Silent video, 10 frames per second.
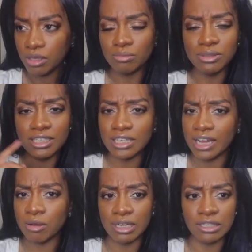Plus, I
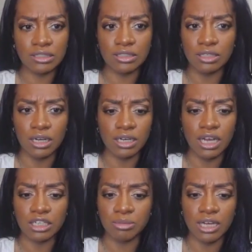got my
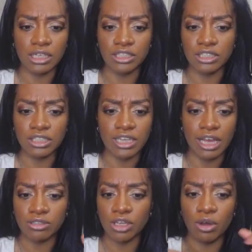cosmetology
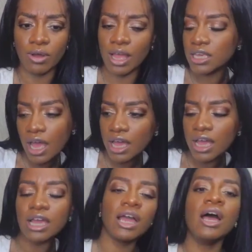discount. So,
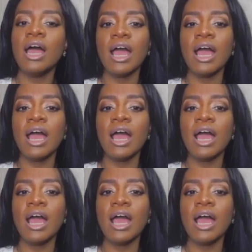yay.